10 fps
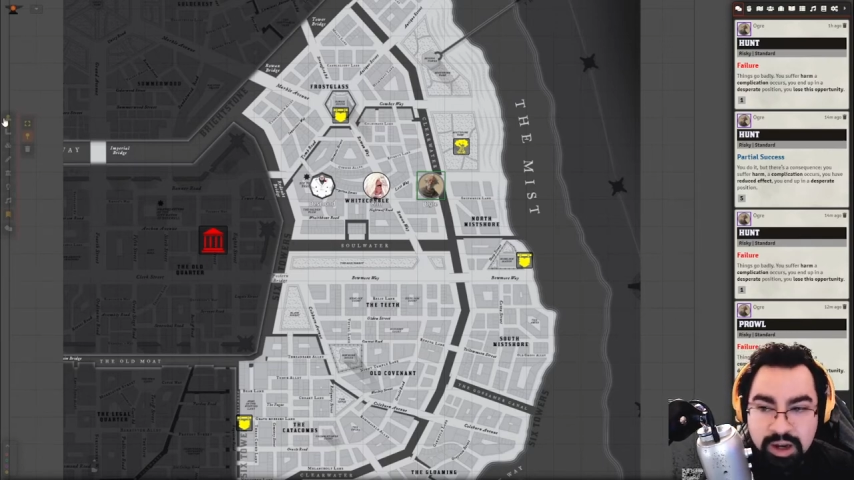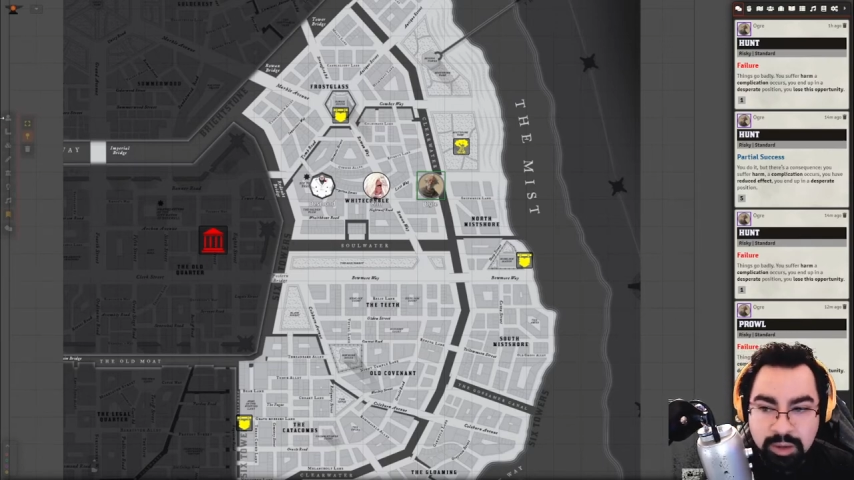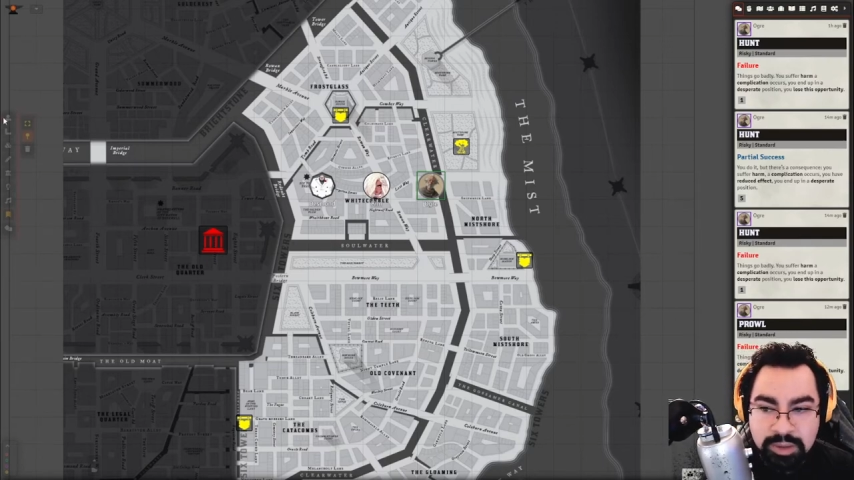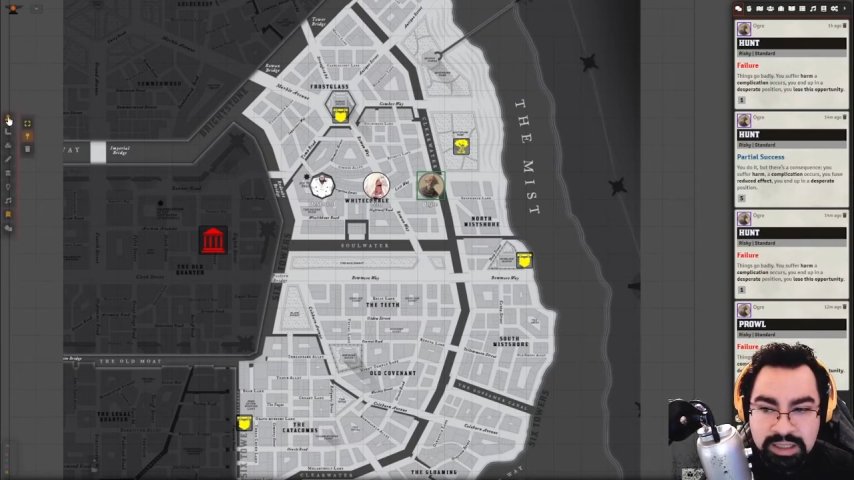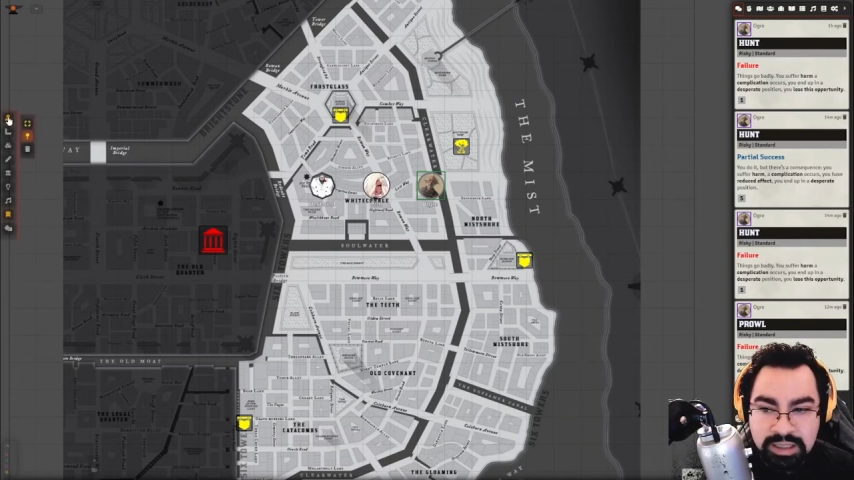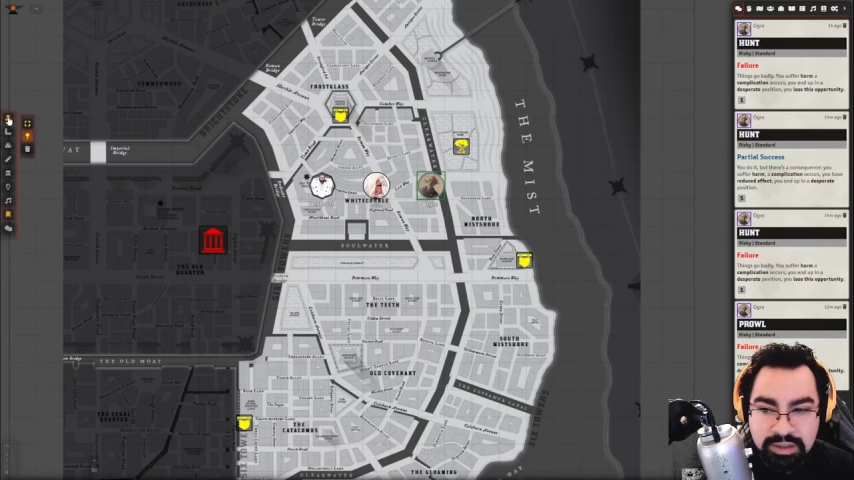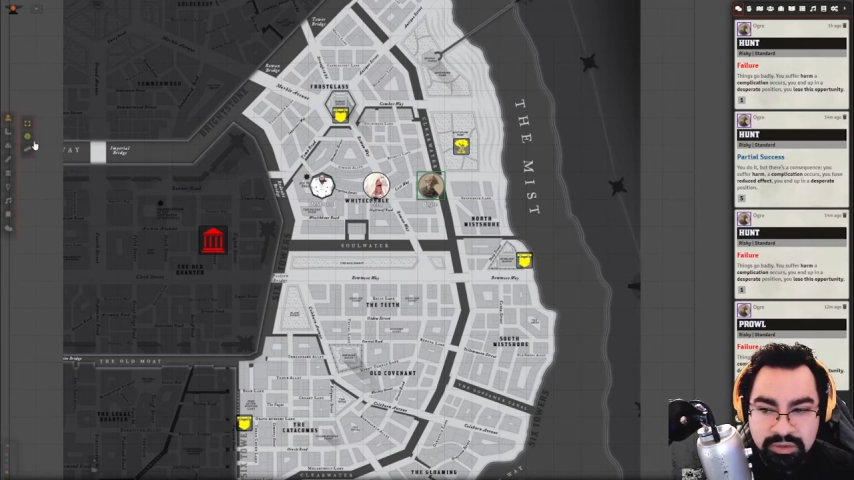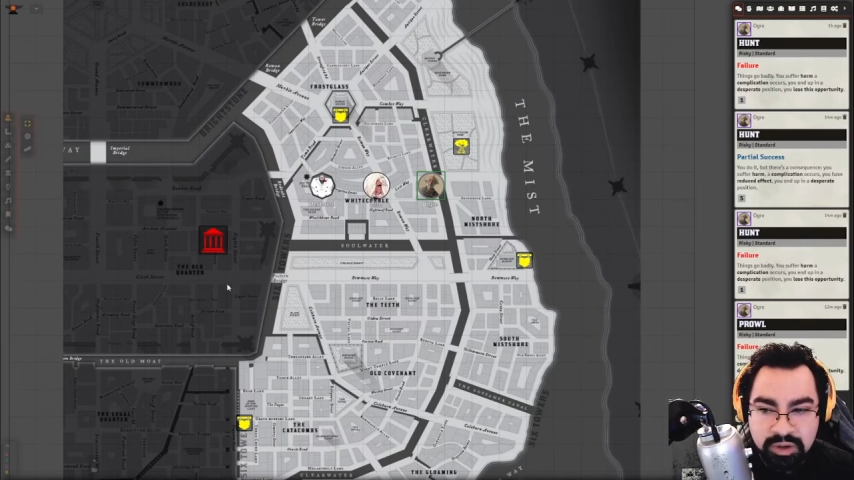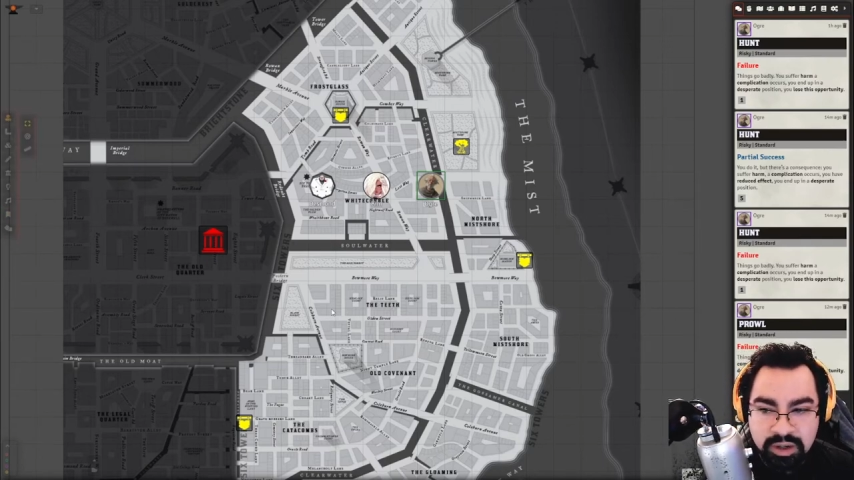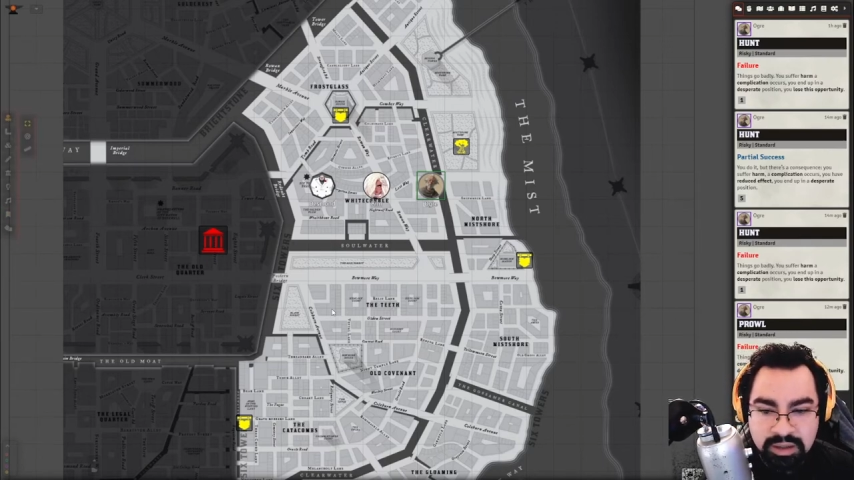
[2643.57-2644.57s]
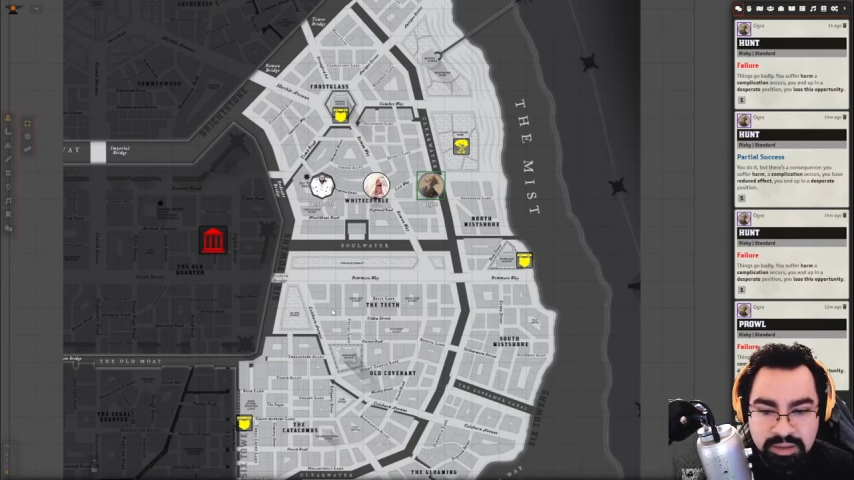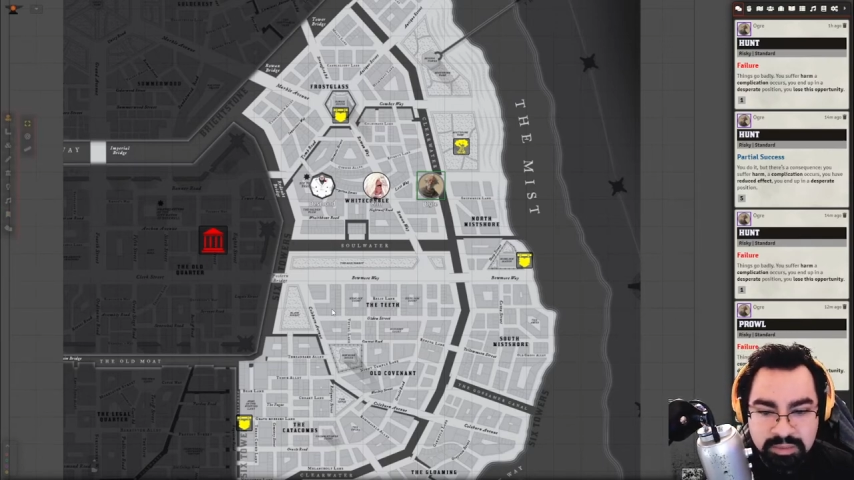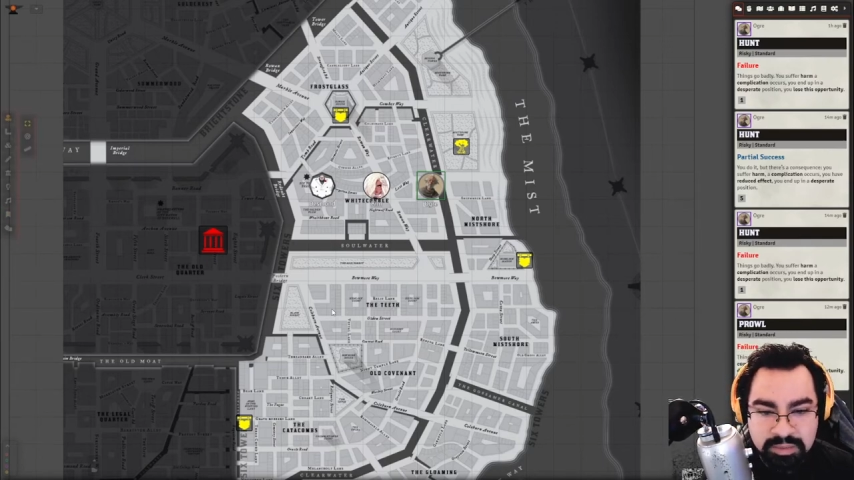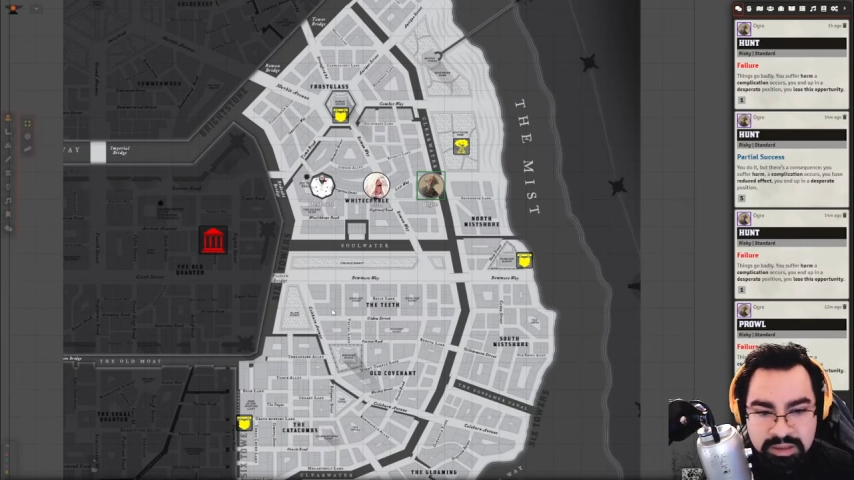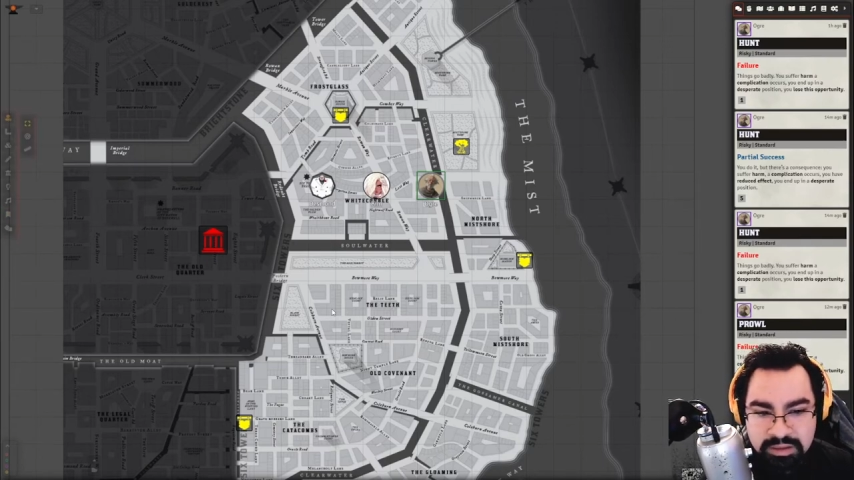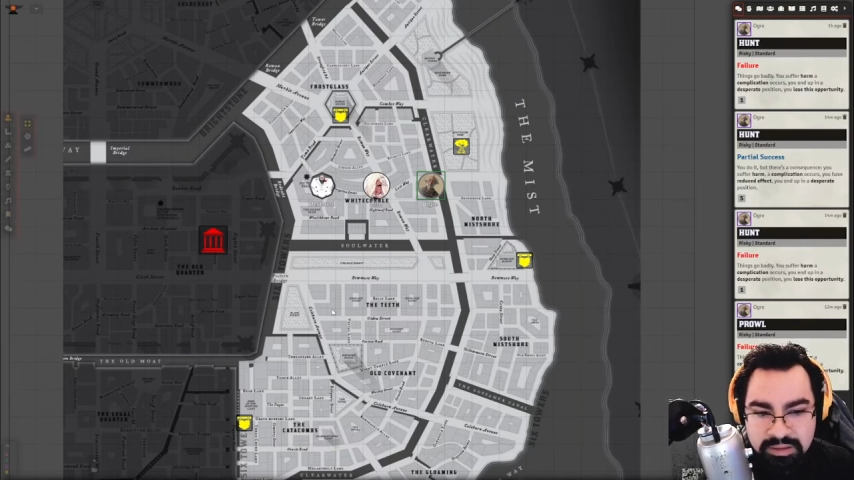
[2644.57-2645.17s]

Are we stealing from